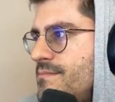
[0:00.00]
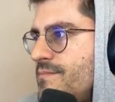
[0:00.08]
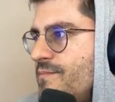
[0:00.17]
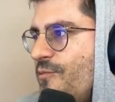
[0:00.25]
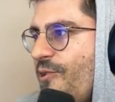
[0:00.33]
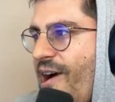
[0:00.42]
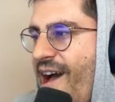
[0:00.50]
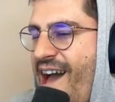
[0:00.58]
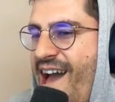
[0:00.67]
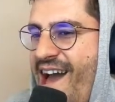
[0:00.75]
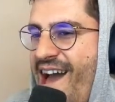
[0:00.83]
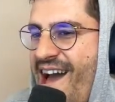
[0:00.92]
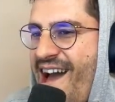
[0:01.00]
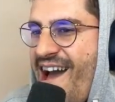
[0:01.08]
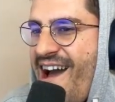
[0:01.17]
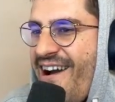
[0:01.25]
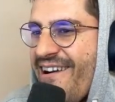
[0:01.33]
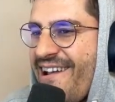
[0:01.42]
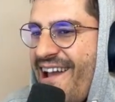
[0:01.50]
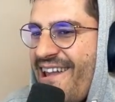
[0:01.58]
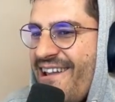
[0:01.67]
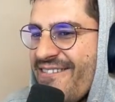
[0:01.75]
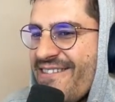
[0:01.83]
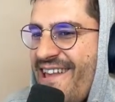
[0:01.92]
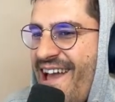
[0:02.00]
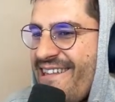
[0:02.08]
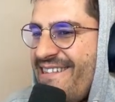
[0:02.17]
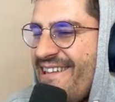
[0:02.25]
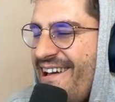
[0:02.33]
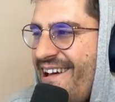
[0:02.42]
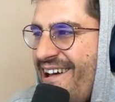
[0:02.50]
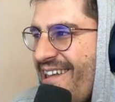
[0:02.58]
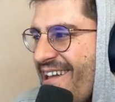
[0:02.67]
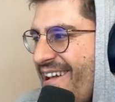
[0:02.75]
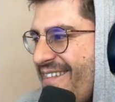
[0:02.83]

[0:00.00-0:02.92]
Wow, kind of sexy, huh? I like